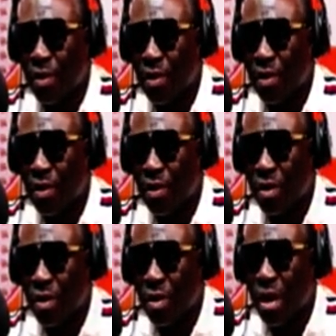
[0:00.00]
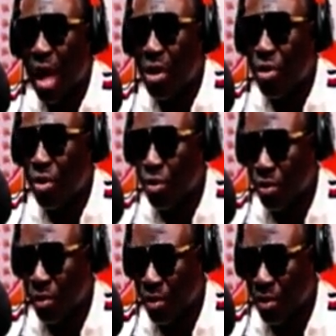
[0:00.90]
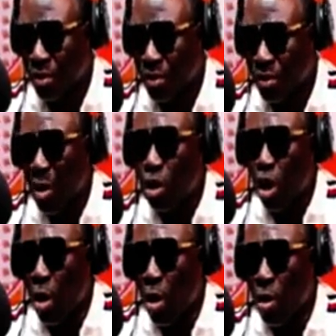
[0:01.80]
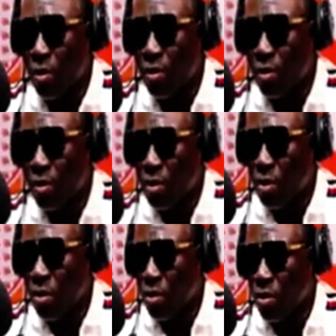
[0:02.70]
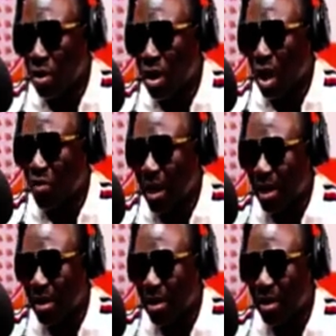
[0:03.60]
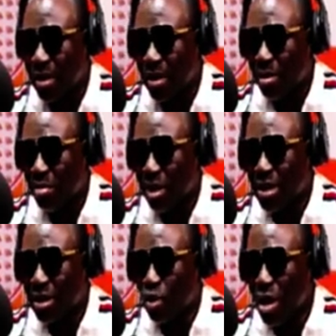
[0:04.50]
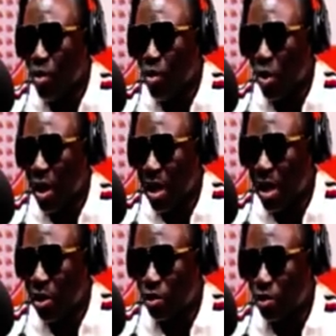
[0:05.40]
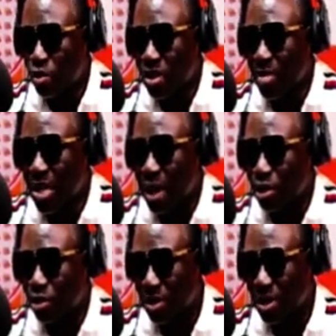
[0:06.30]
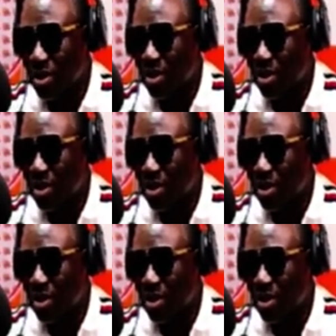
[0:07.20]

war, no, I Liberia. I wouldn't come home and Kafra because we'll be a war in social media. So, C